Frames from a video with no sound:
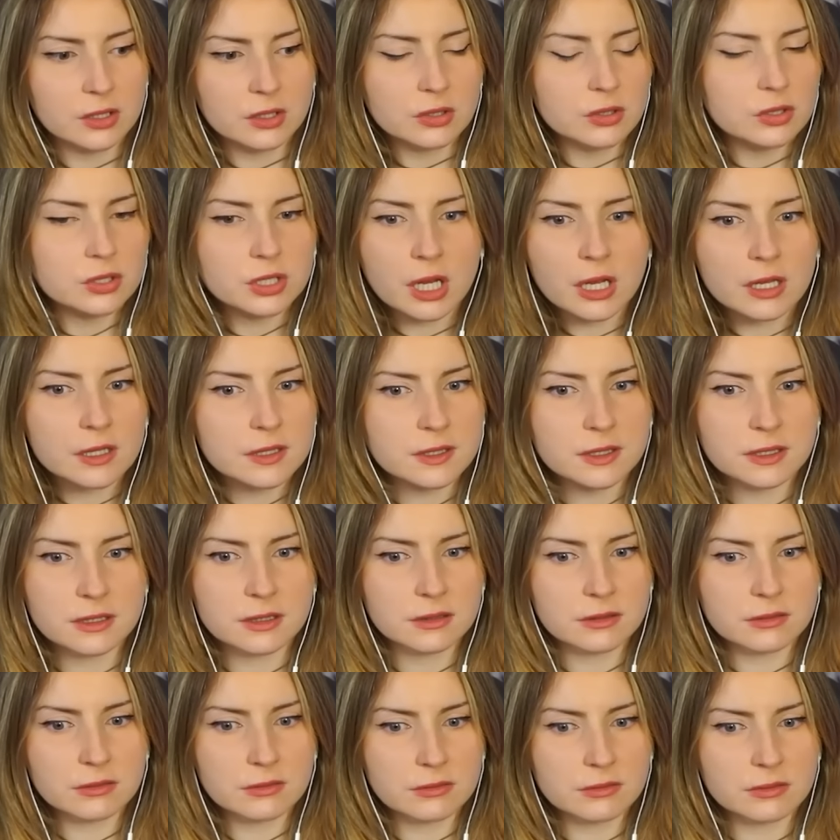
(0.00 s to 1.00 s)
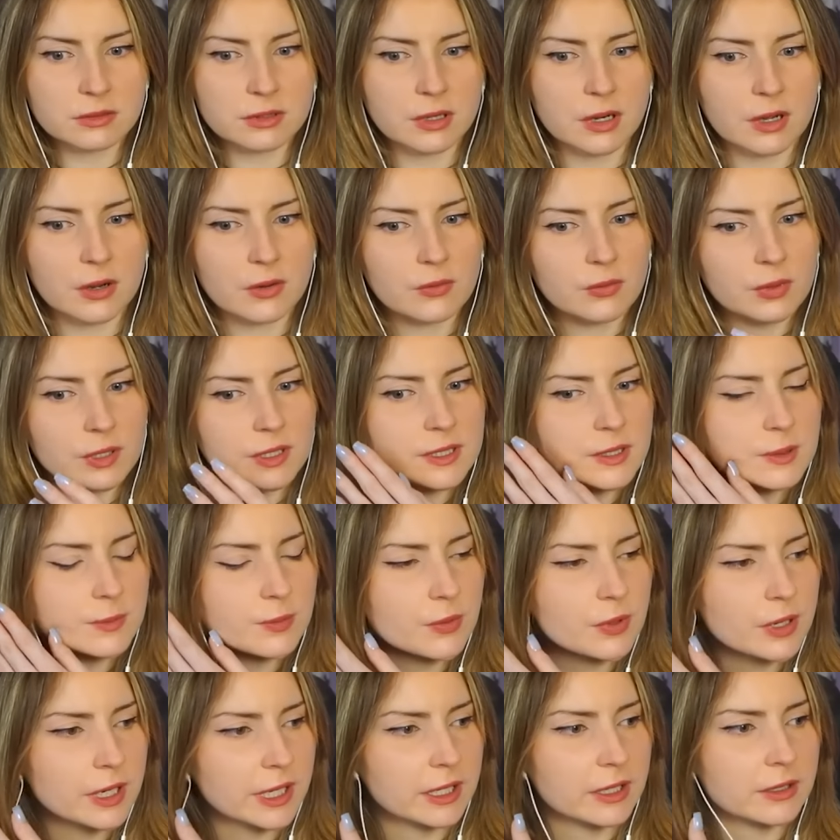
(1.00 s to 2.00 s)
just, you know, what's the
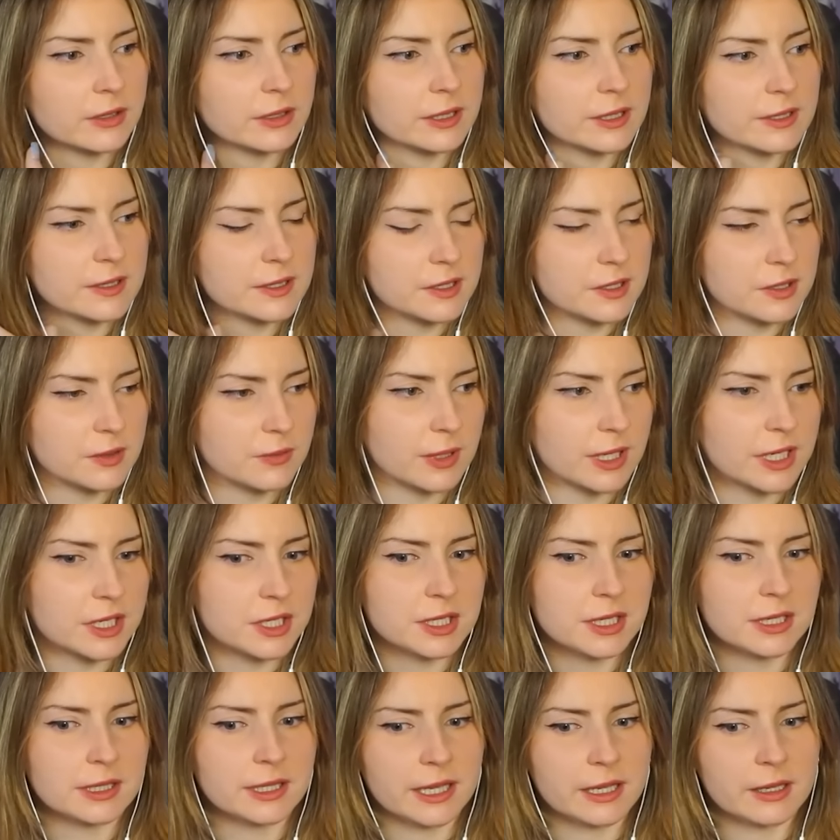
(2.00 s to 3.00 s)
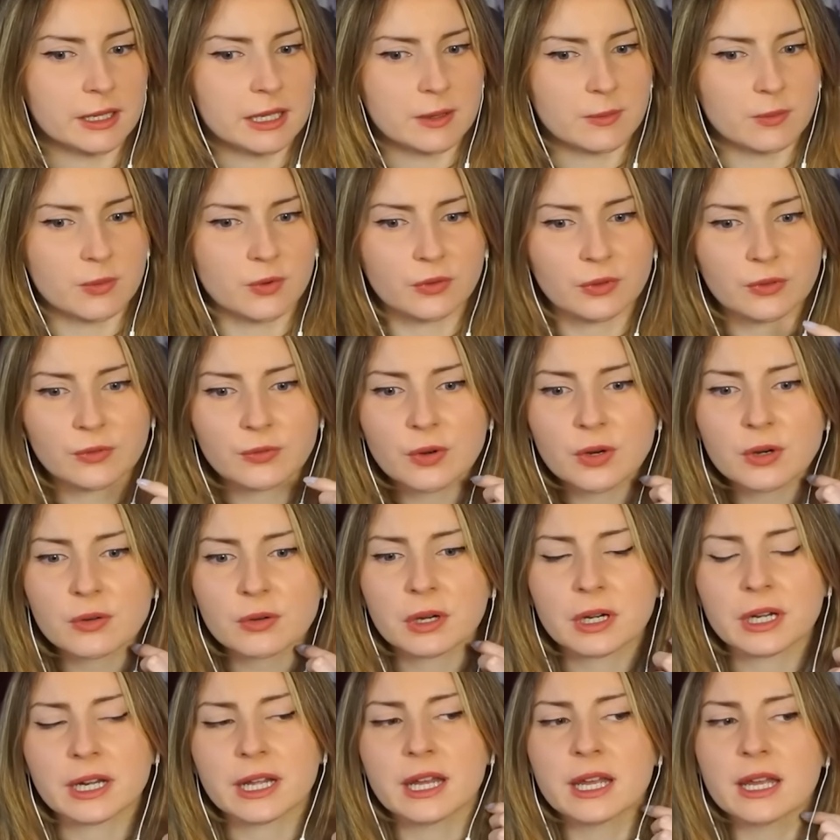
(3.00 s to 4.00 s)
point? You're in the situation, like, keep moving
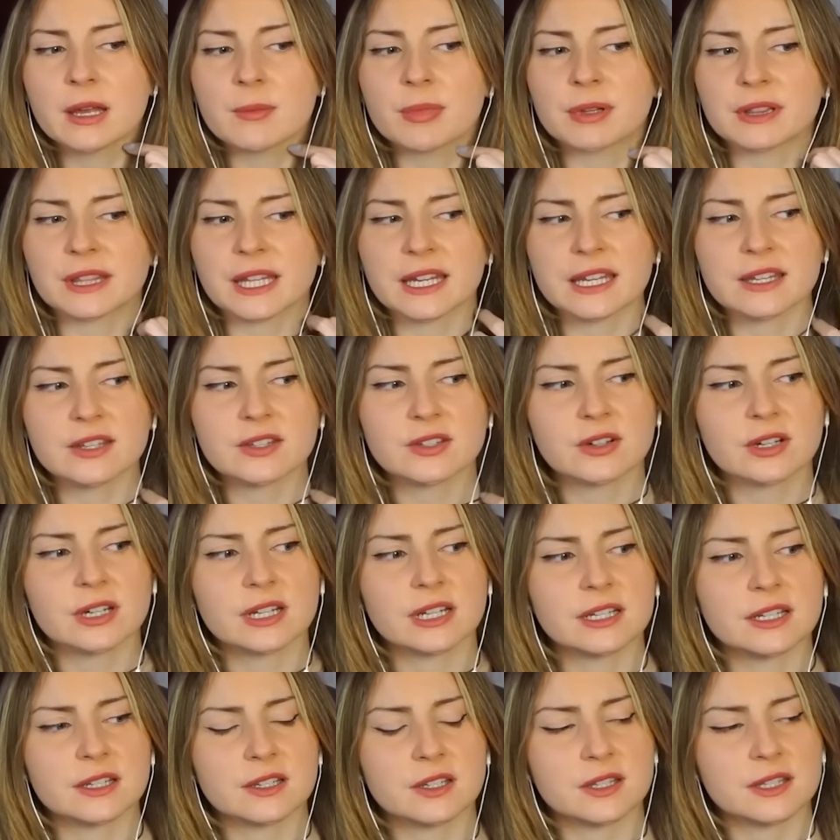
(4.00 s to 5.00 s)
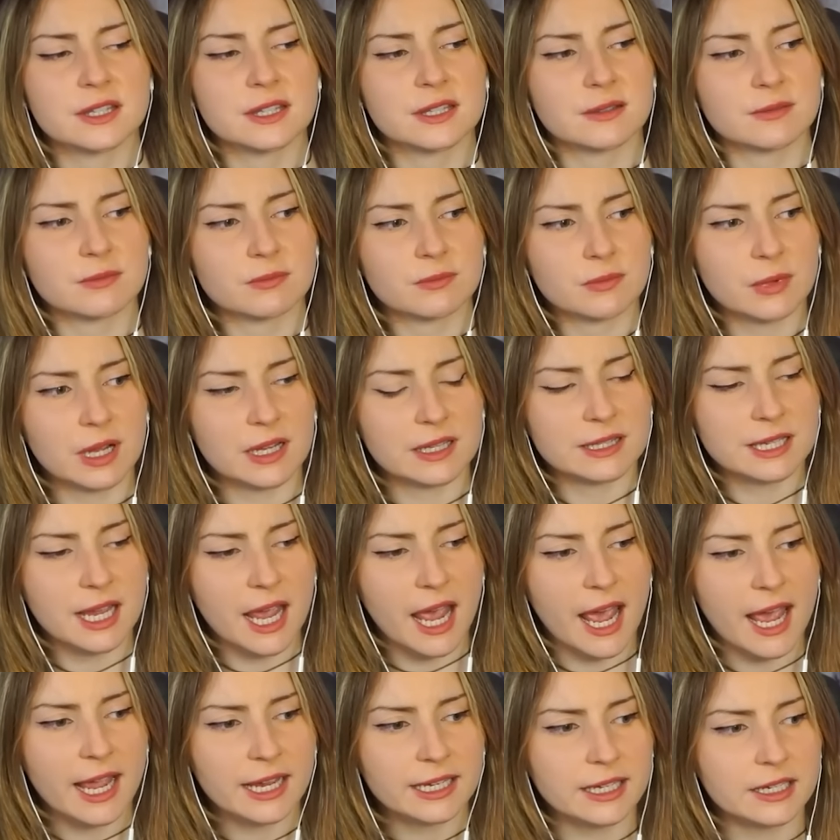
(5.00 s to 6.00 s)
forward. But then he started just
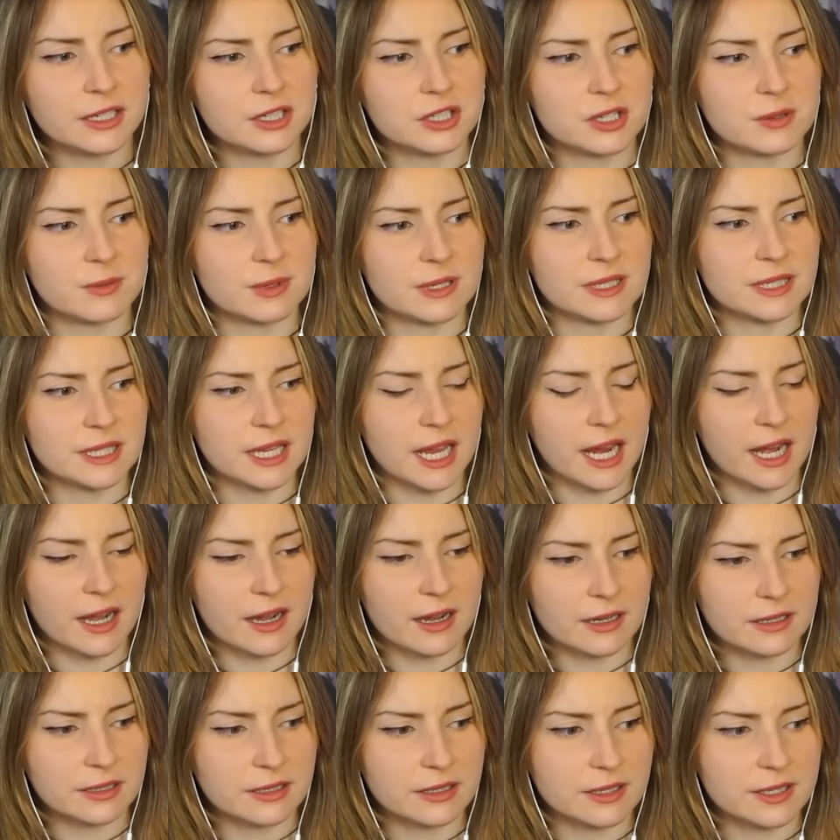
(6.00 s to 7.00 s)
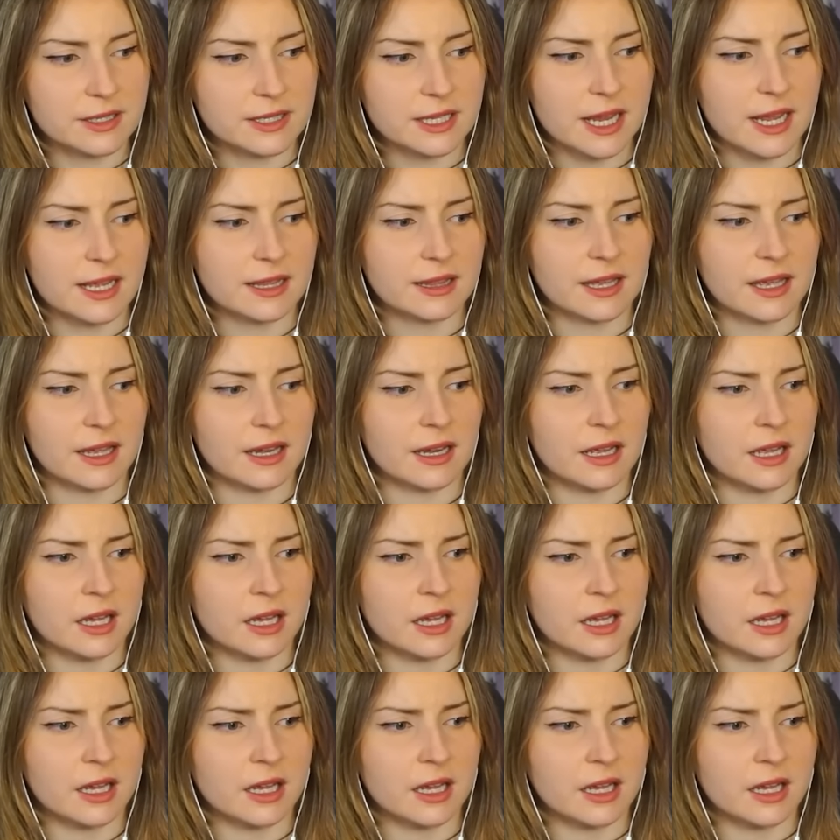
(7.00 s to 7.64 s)
attacking Jimmy's character, saying that